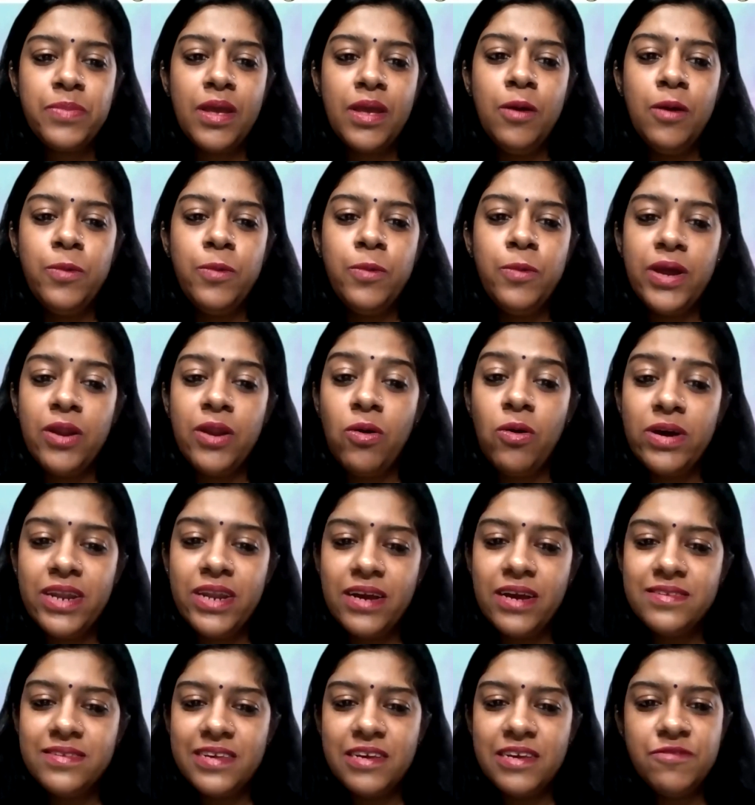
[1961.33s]
We are
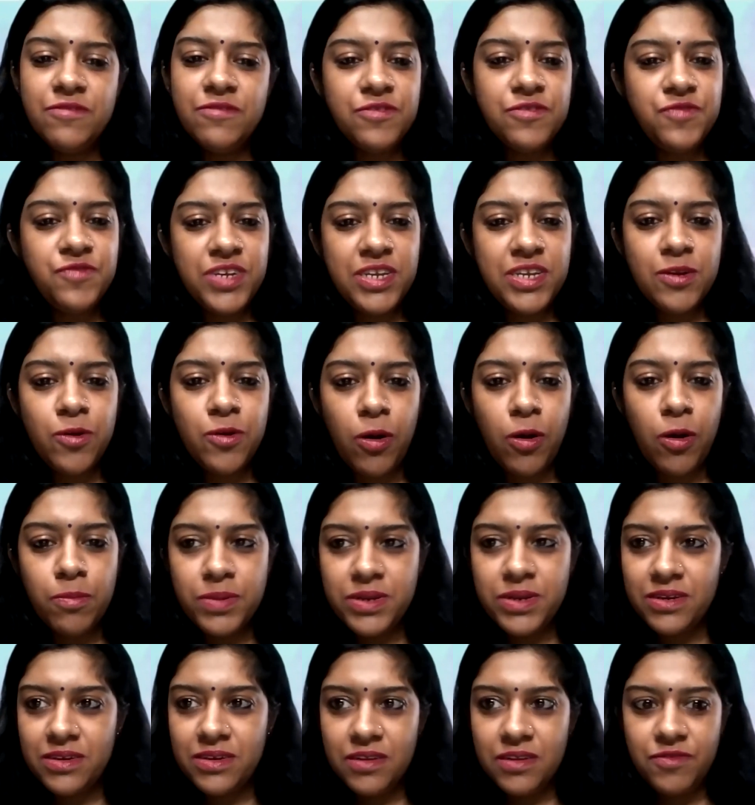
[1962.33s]
organizing 15
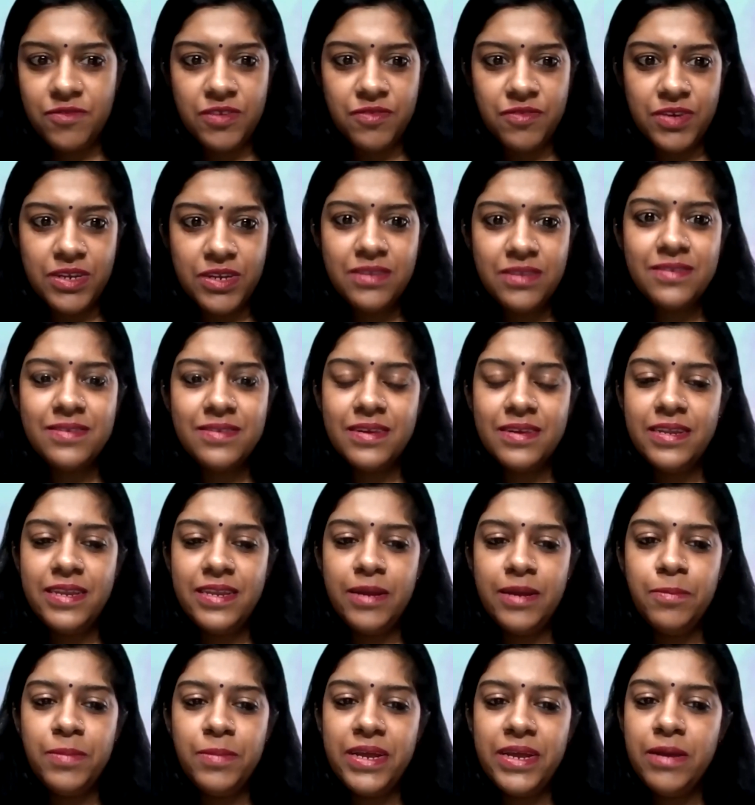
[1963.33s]
competitive events,
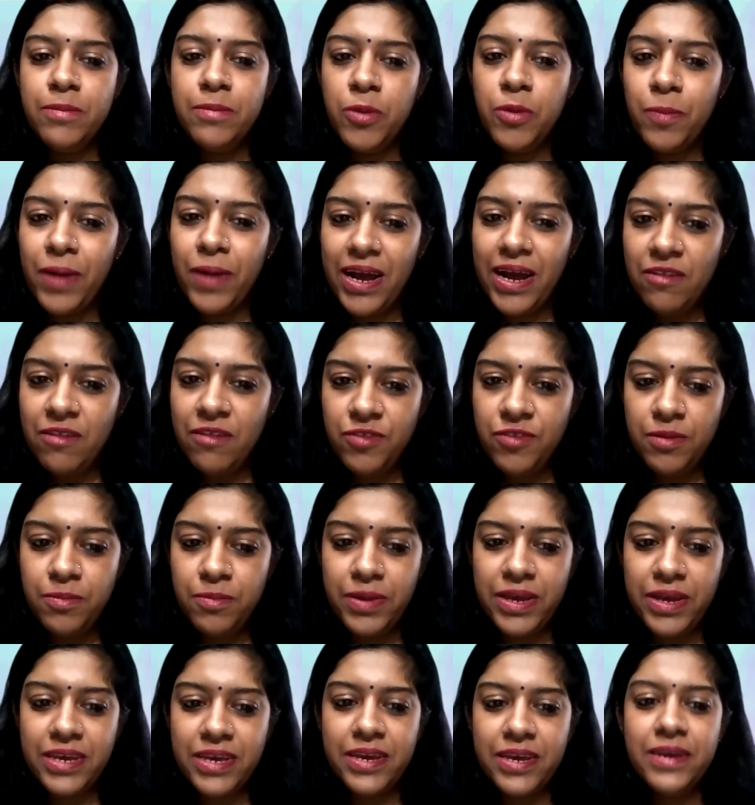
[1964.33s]
namely mobile
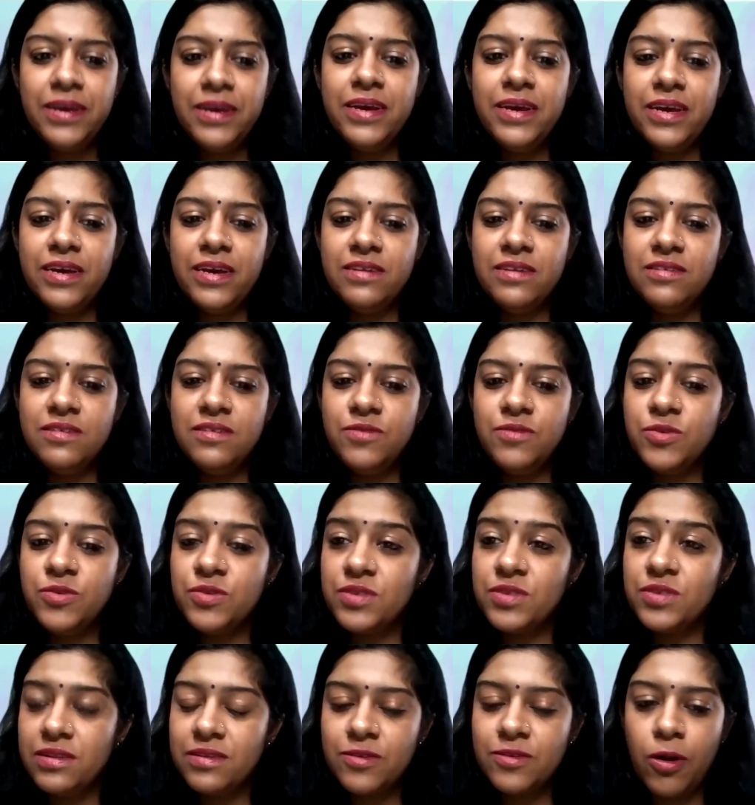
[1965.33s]
filmmaking, interview
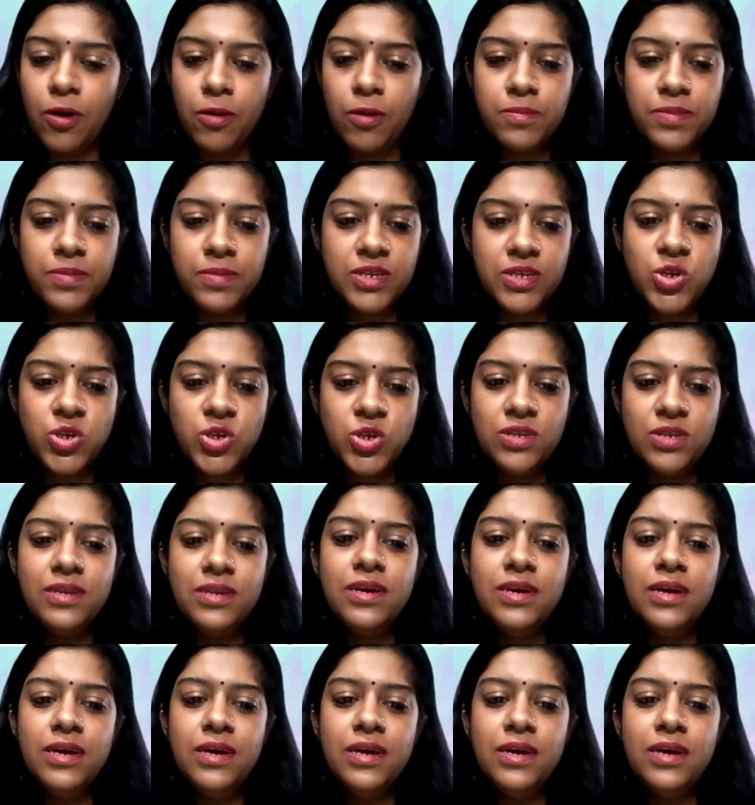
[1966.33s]
skills competition,